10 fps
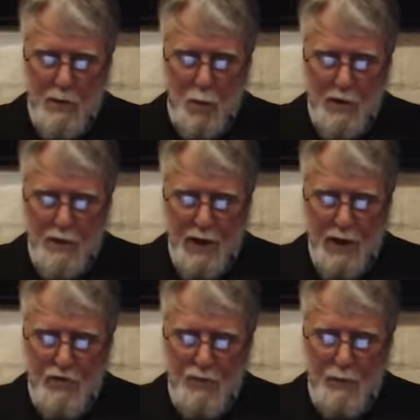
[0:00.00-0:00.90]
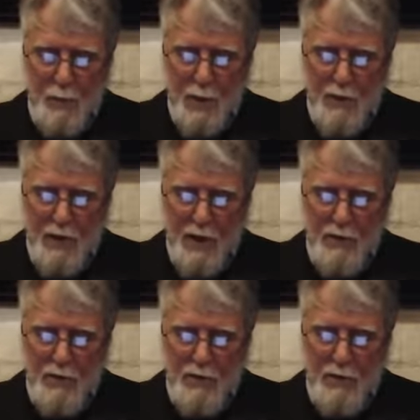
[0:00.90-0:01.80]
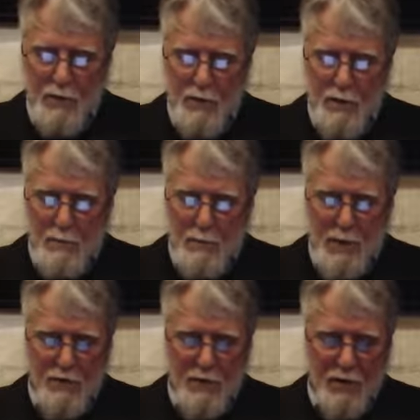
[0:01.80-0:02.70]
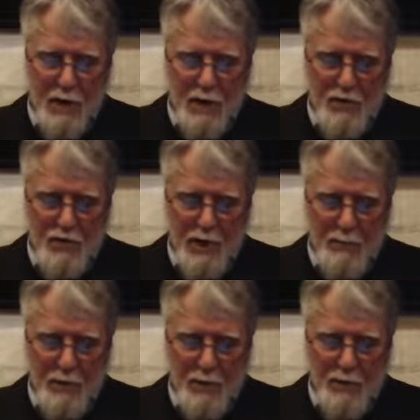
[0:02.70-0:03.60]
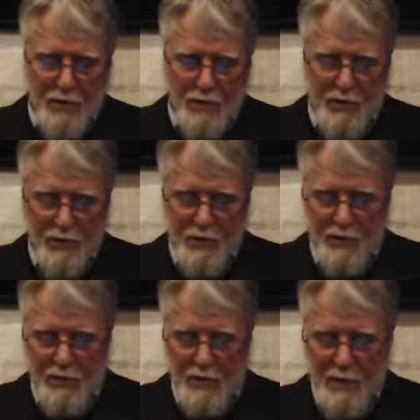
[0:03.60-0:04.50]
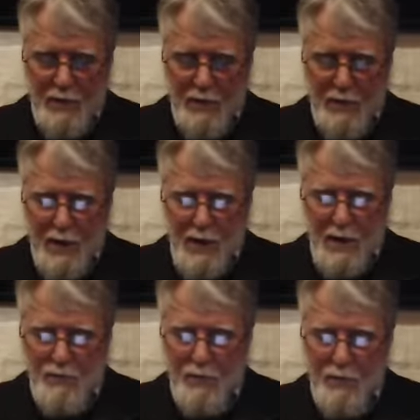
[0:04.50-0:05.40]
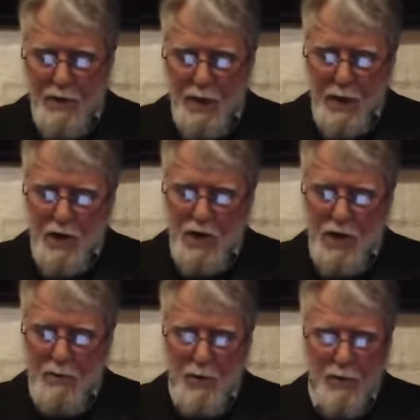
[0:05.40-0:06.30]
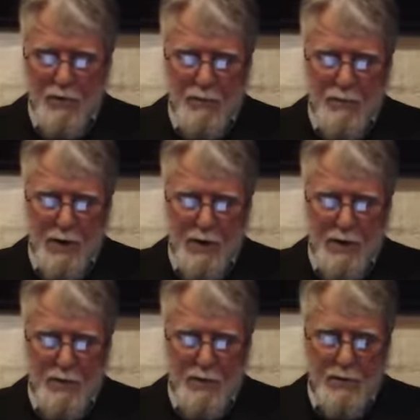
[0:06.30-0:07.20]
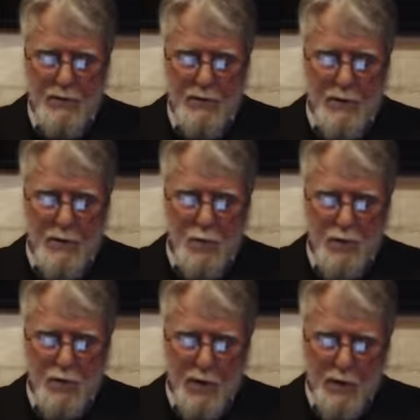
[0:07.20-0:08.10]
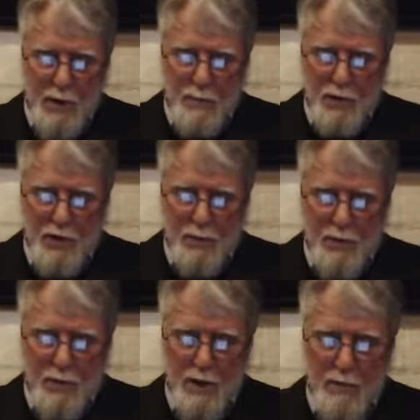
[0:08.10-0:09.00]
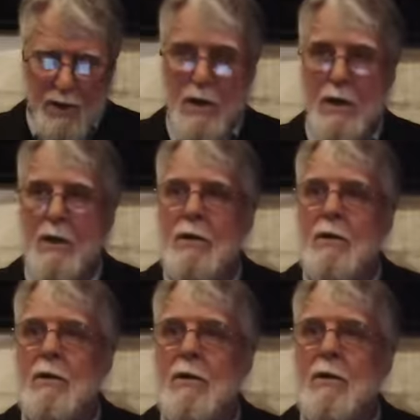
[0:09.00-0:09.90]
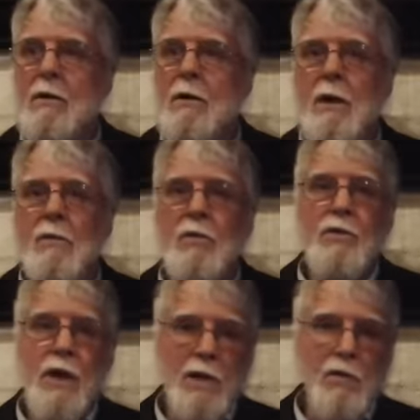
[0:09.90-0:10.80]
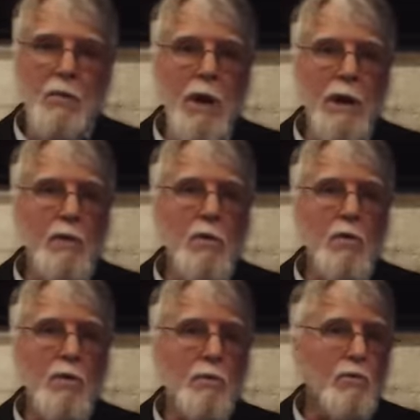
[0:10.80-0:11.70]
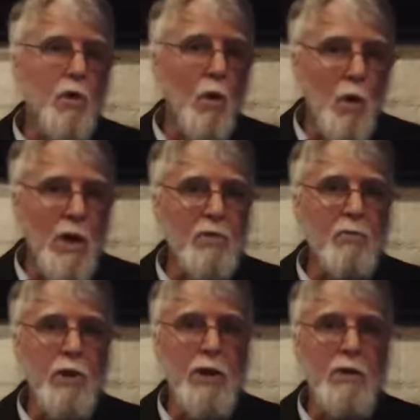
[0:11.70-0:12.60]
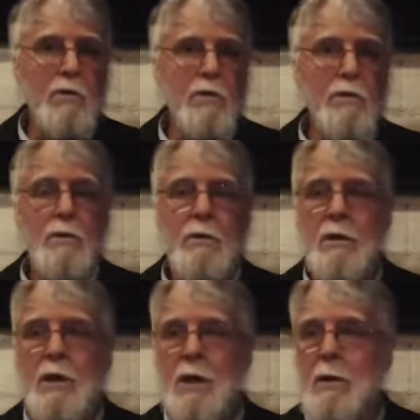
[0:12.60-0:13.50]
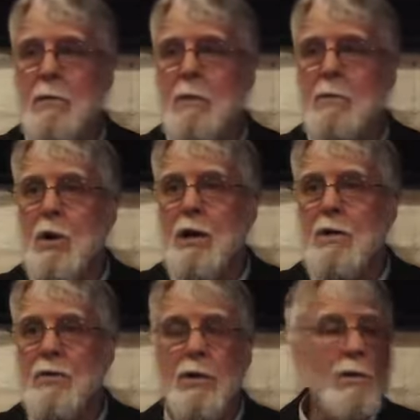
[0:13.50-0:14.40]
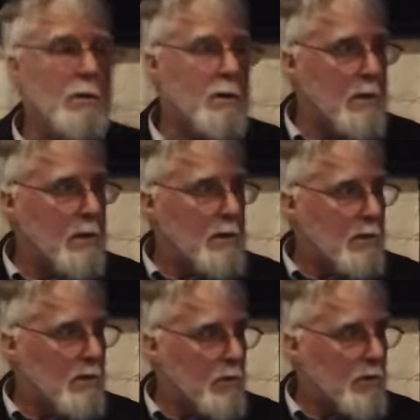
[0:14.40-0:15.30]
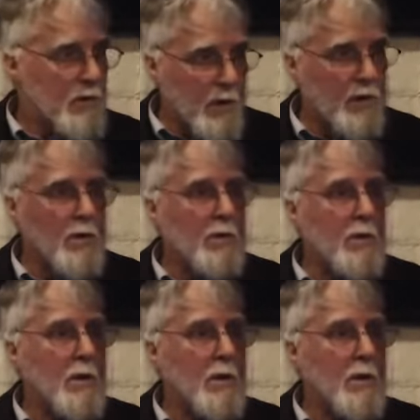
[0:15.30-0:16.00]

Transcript: 1,000 from 1,000 means a large number of successors taking from a large number of companions, which was only possible in Medina. Of course, that is why, for all his brilliance, Imam Abu Hanifa was not